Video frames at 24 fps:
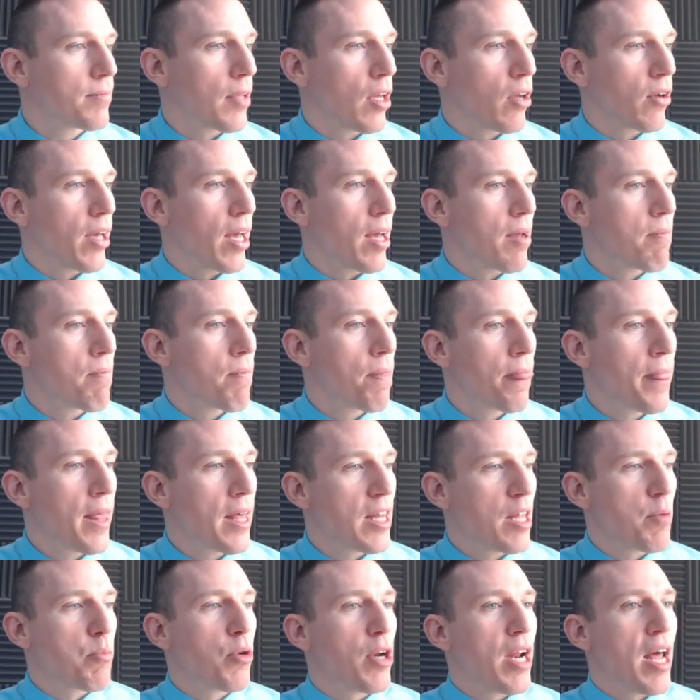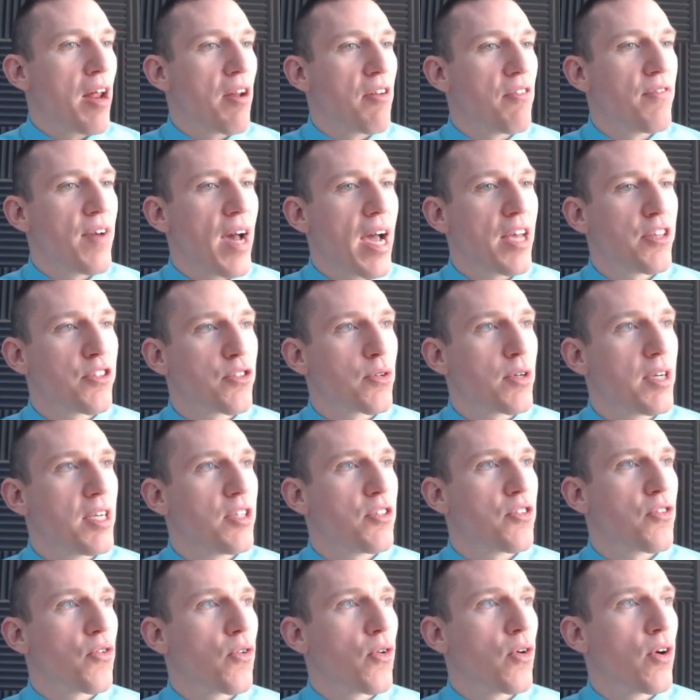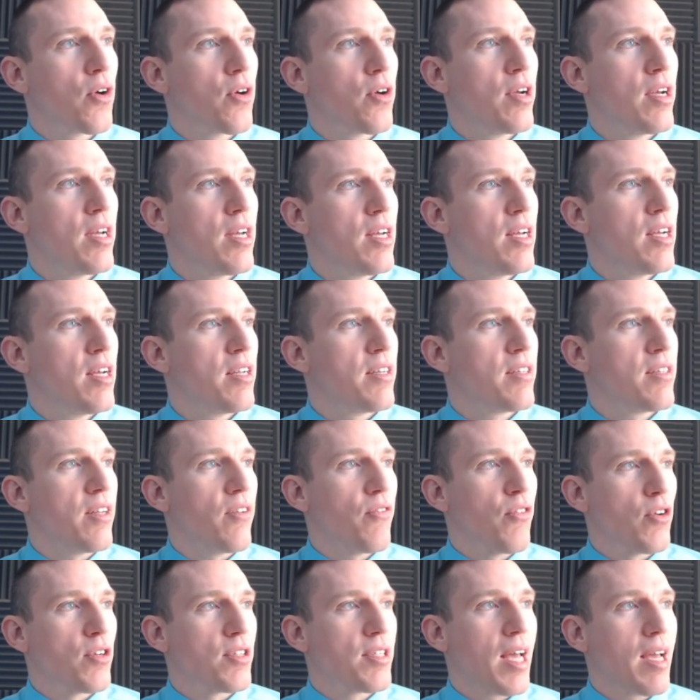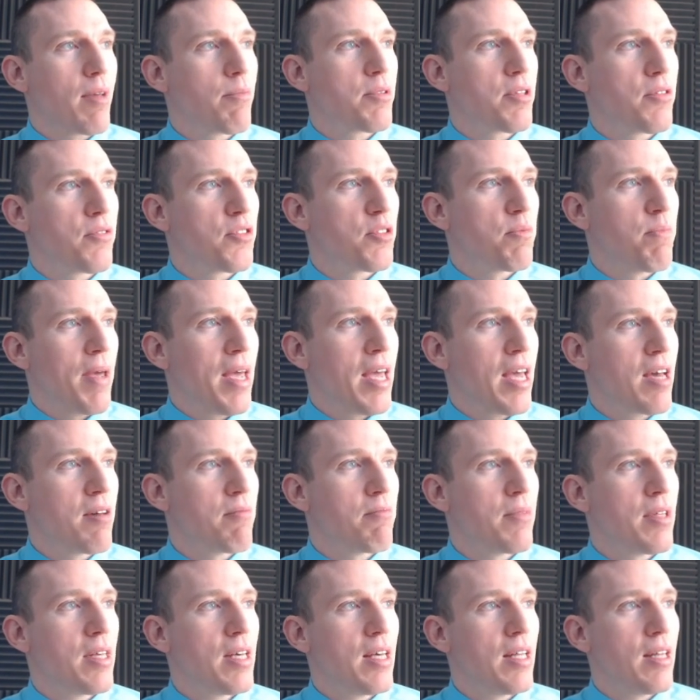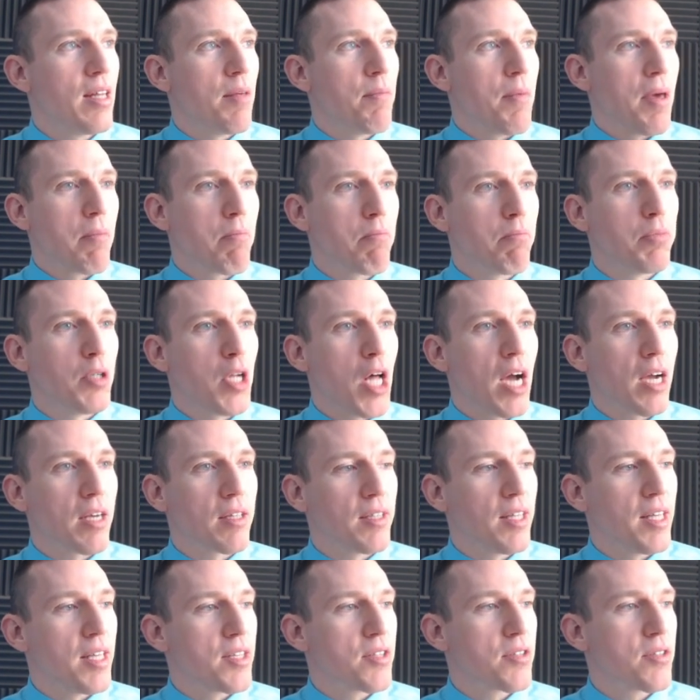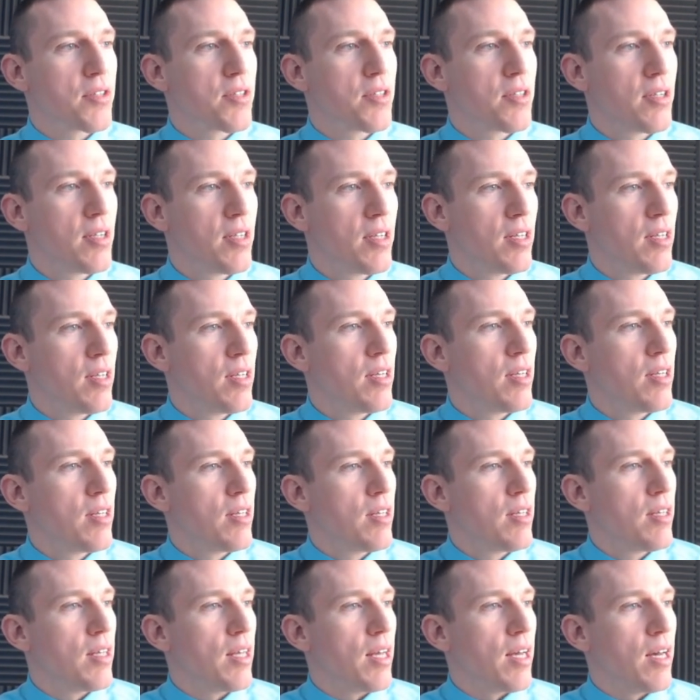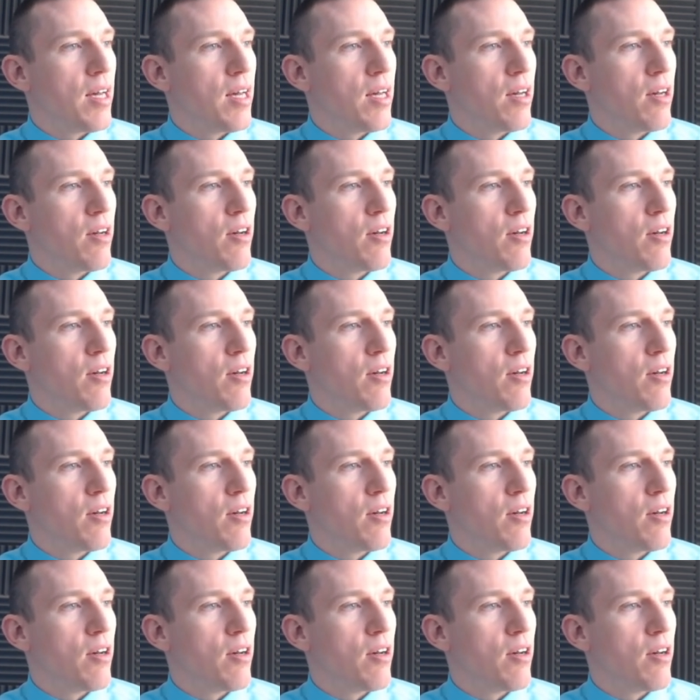okay they put out advisories for different types of spam they make block lists, uh,